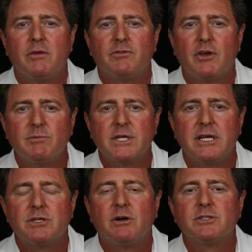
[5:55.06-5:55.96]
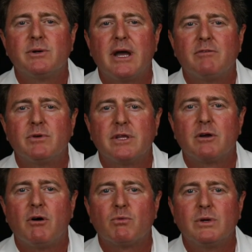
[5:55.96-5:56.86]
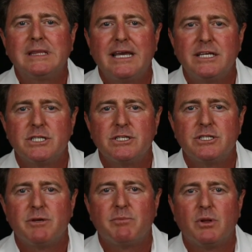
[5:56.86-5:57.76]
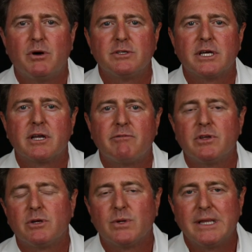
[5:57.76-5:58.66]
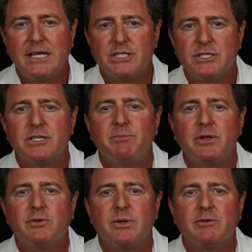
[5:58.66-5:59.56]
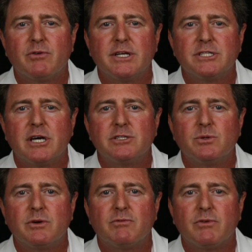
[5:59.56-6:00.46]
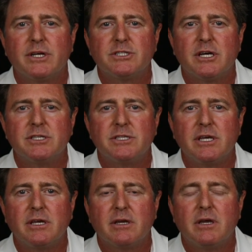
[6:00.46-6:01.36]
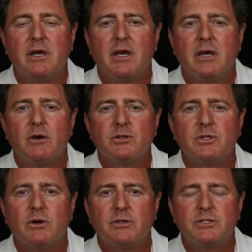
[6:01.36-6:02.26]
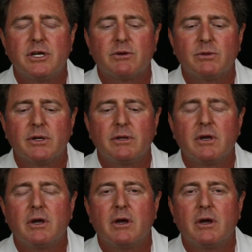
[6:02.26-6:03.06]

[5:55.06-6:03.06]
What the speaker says: Some states also have what they call relationship laws that govern the relationship between a franchisor and franchisee. Those laws generally